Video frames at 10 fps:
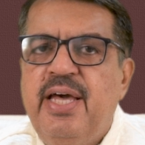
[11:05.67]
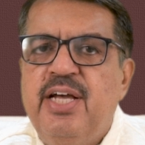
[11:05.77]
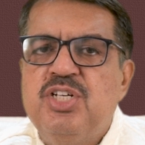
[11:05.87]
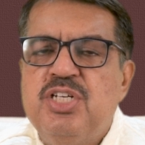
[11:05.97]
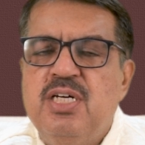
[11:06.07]

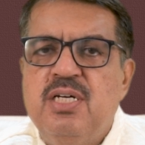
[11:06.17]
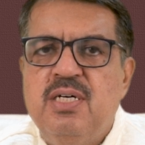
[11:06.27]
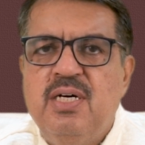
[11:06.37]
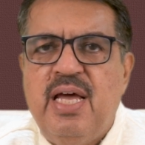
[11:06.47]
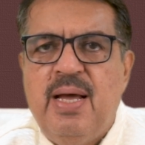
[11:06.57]

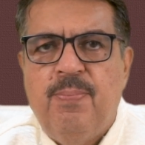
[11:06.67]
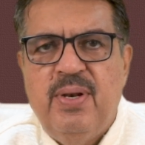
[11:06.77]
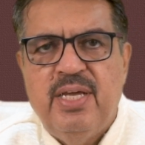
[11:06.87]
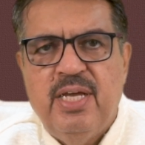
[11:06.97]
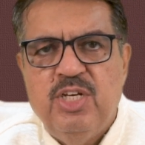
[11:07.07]
external
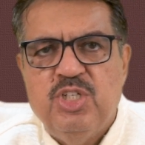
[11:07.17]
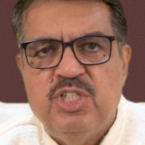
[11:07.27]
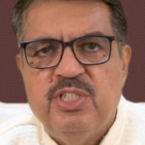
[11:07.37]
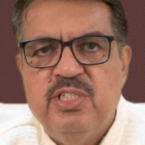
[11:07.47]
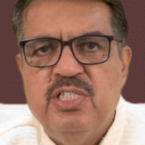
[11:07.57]

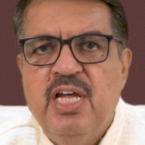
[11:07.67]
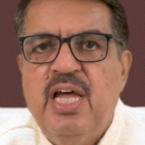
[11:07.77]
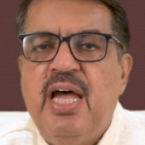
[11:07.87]
applications